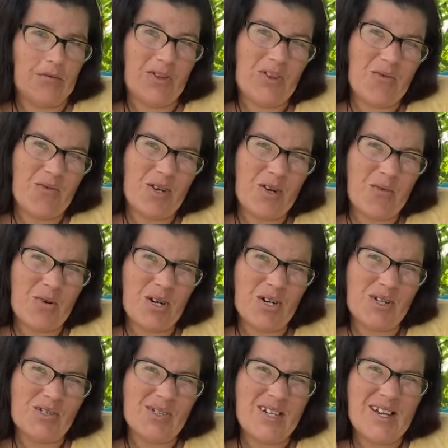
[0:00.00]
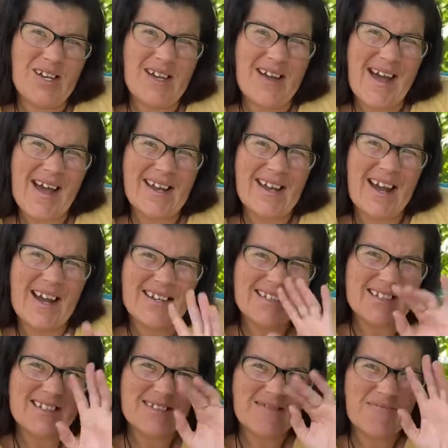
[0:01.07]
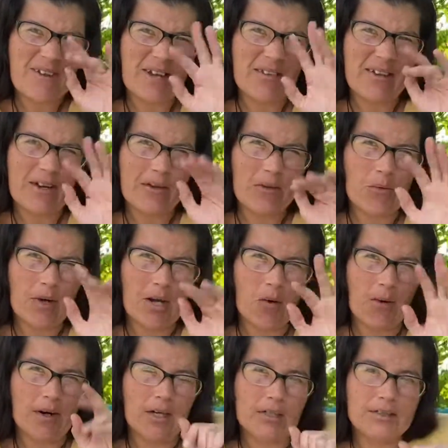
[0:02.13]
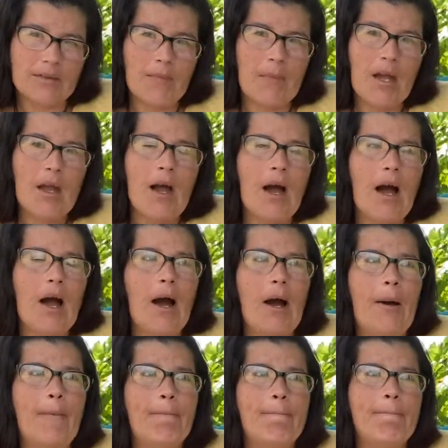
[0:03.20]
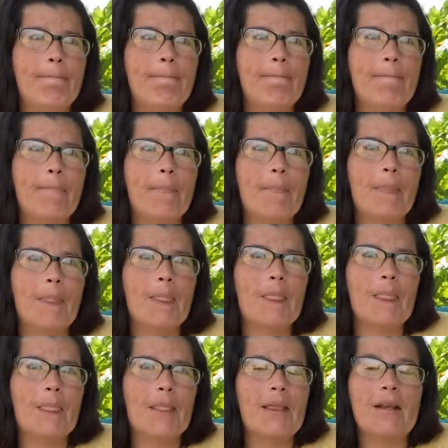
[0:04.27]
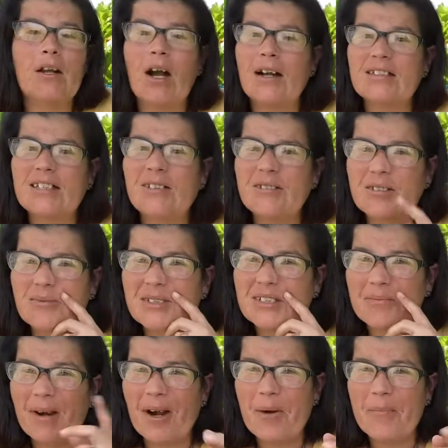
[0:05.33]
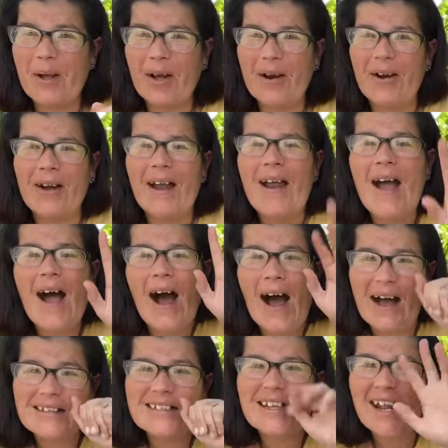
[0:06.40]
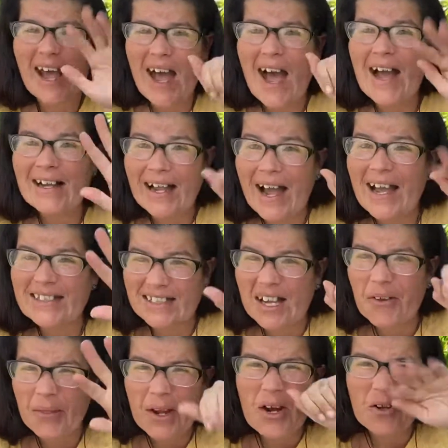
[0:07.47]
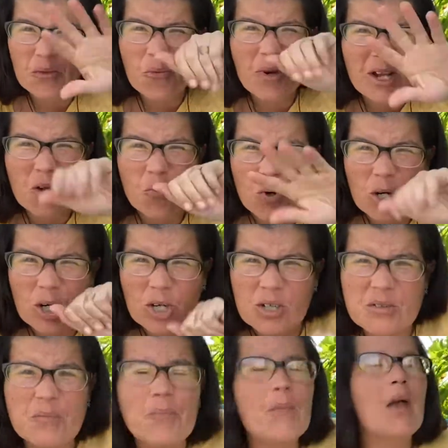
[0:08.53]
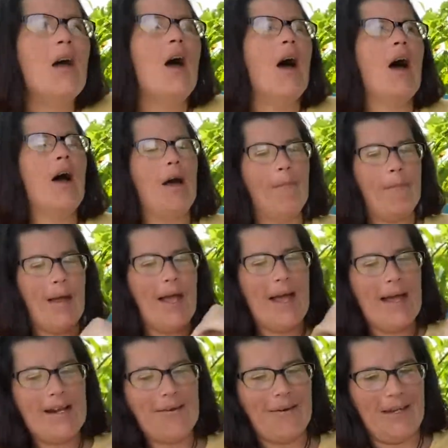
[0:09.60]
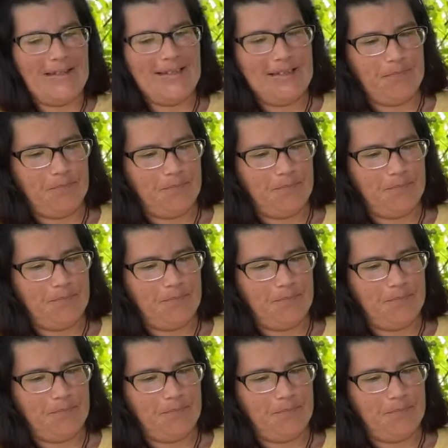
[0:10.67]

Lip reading: with the real world. Hi guys, out there in the real world. Gosh, that was a whisper. I hope y'all heard it. I said hi guys out there in the real world. Anyways,